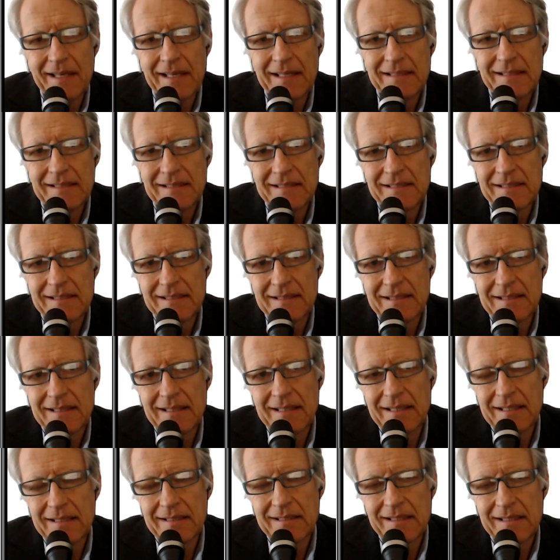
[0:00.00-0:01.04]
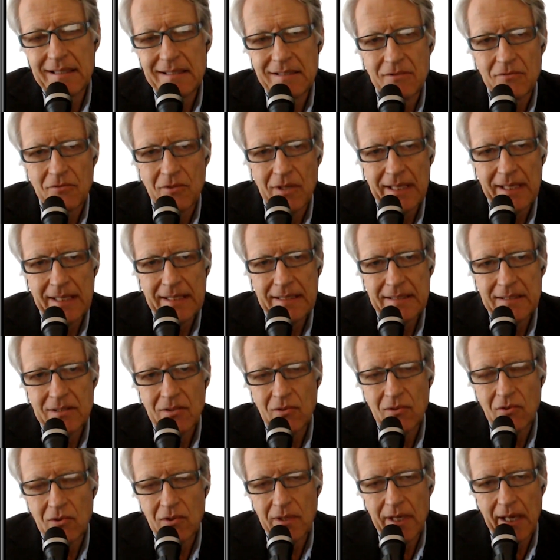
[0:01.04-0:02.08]
think these
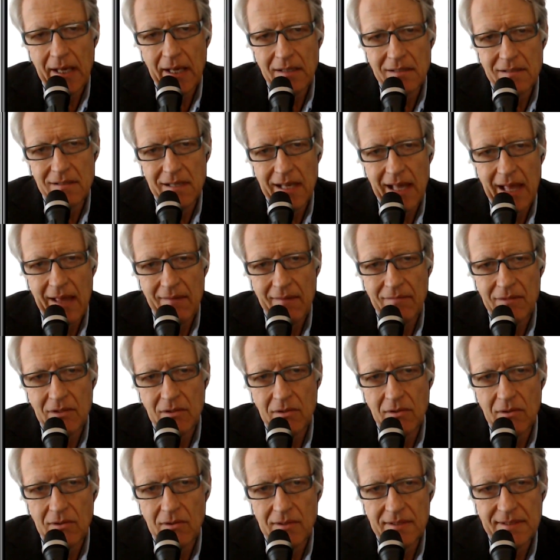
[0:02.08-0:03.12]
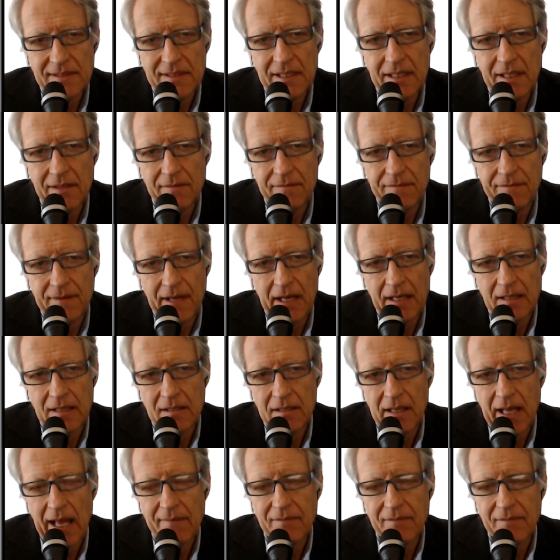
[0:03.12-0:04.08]
riots are going to have a lasting effect.